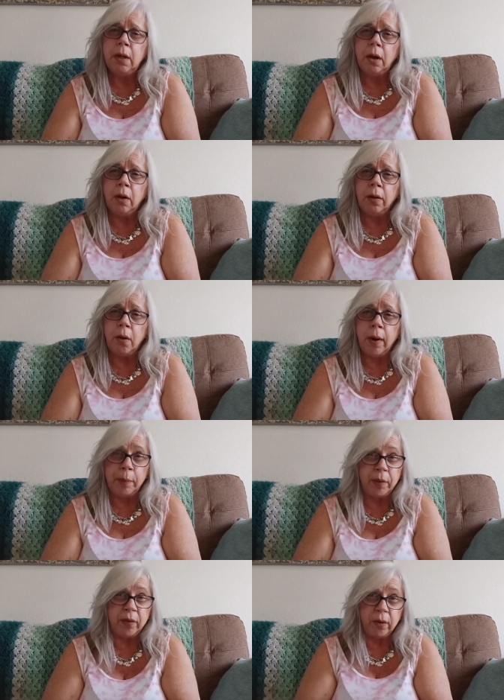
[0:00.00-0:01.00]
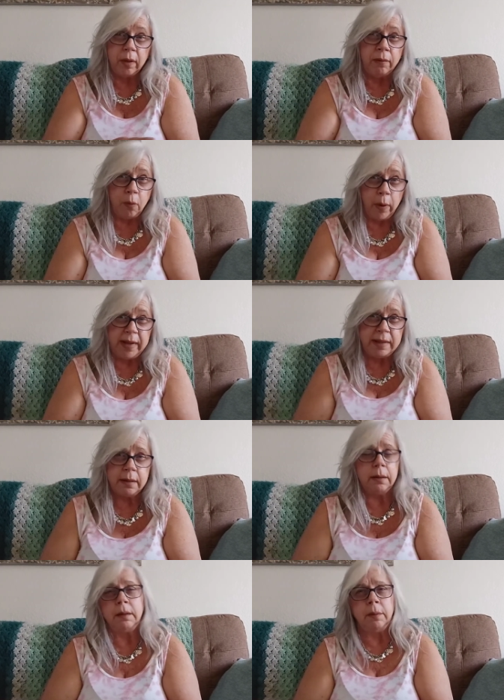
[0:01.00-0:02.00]
although I prefer The
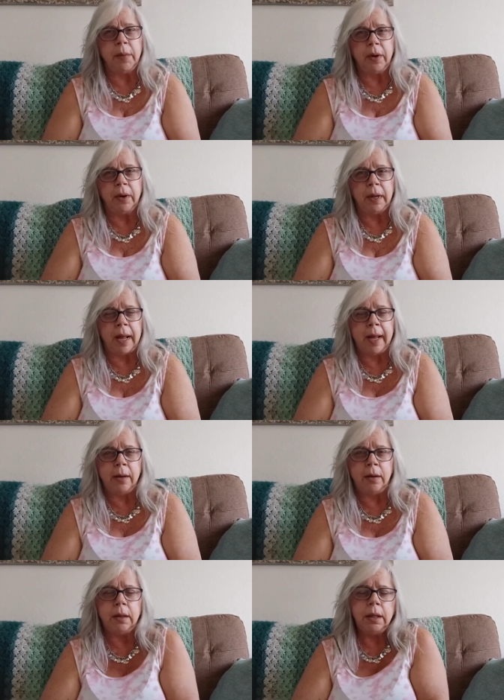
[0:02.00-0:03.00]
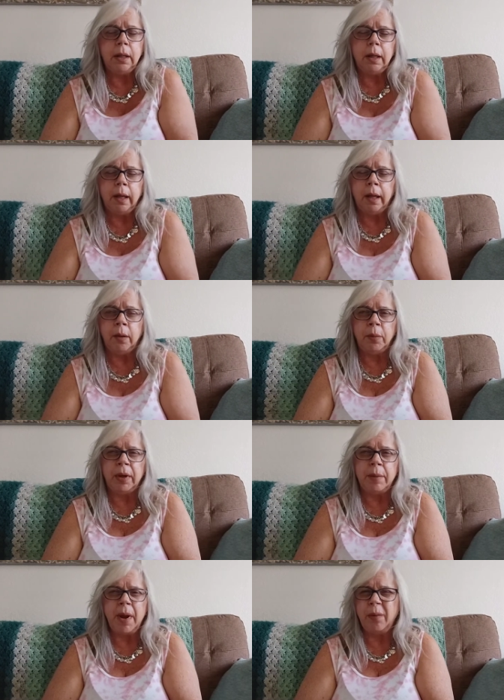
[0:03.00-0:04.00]
Voice to American Idol, um,
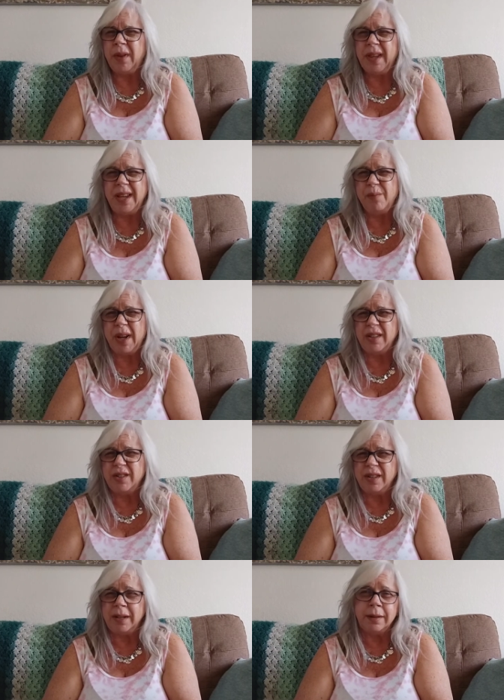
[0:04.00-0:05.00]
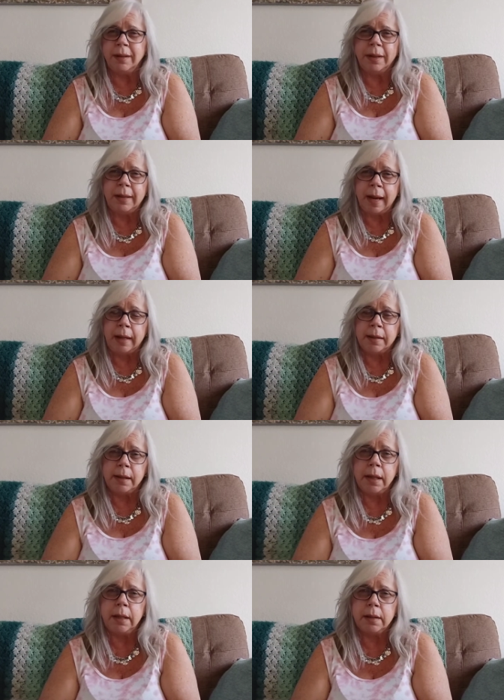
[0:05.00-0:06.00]
but I'm not really much into the
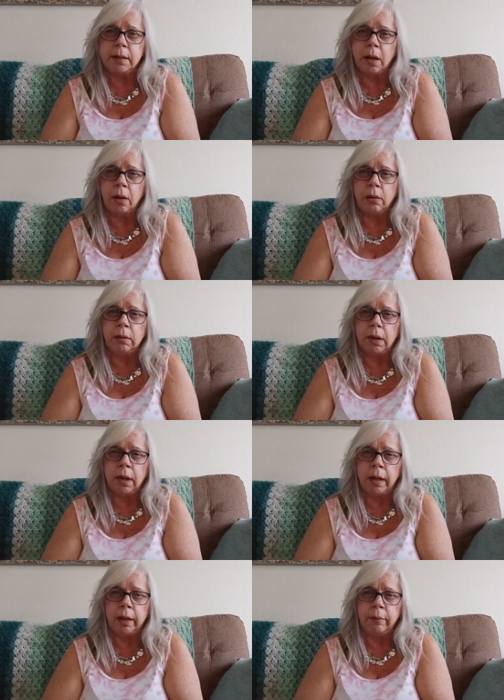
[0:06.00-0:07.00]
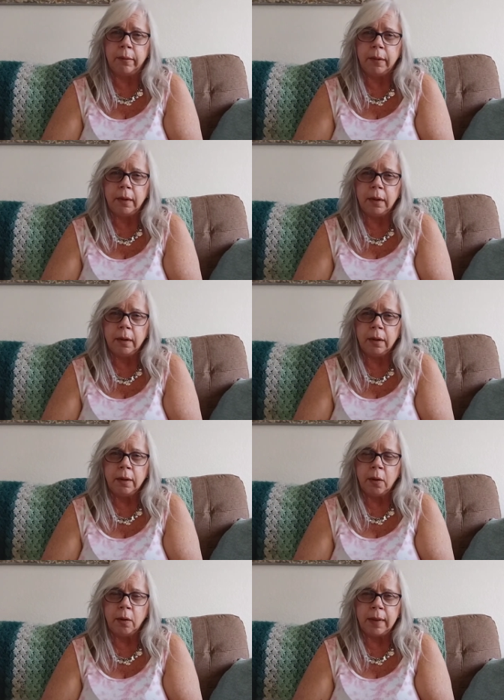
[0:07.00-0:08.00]
dancing, so um,
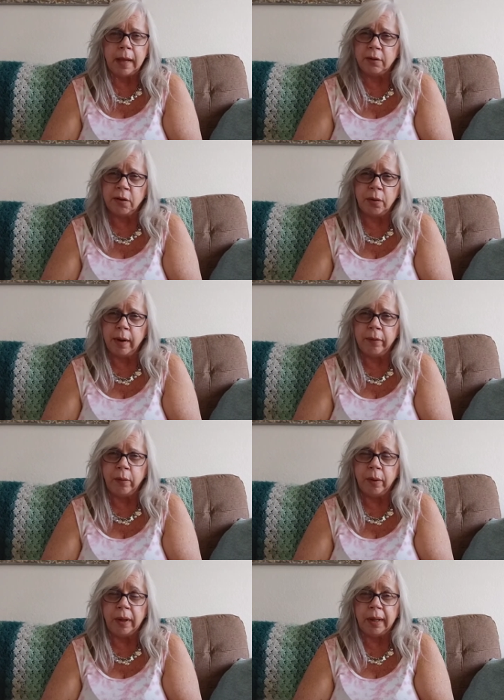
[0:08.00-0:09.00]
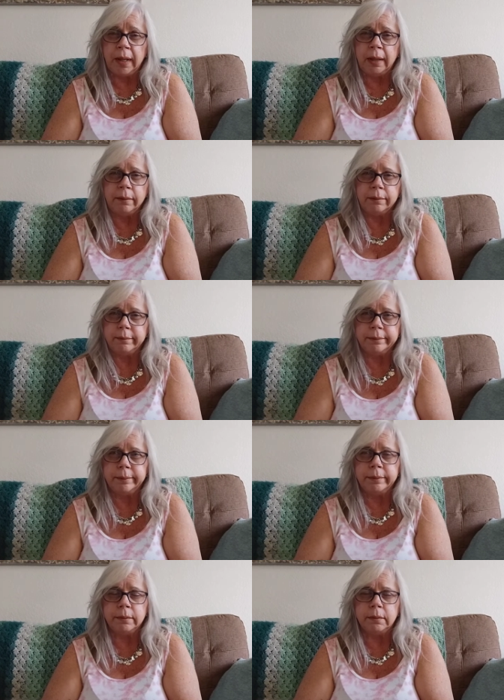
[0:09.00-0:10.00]
though that show never really
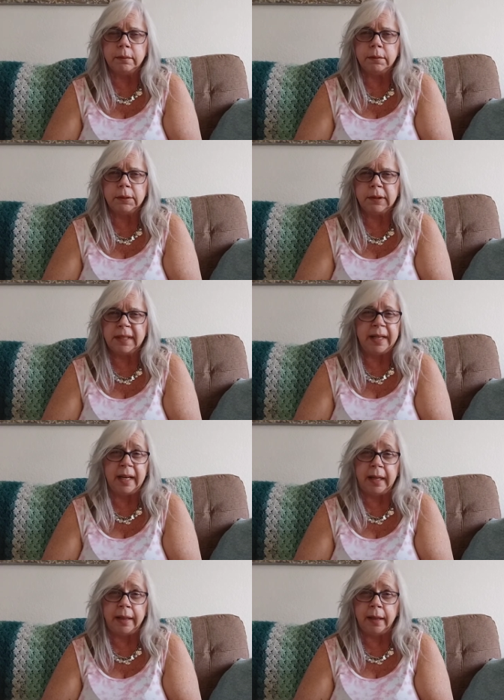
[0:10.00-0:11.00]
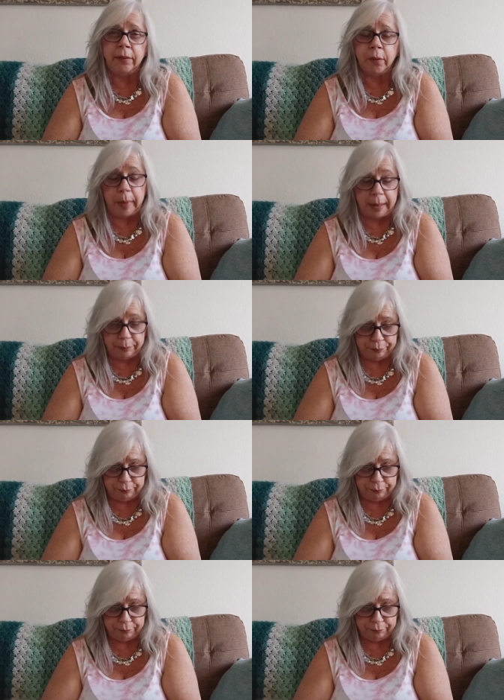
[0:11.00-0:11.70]
did anything for me.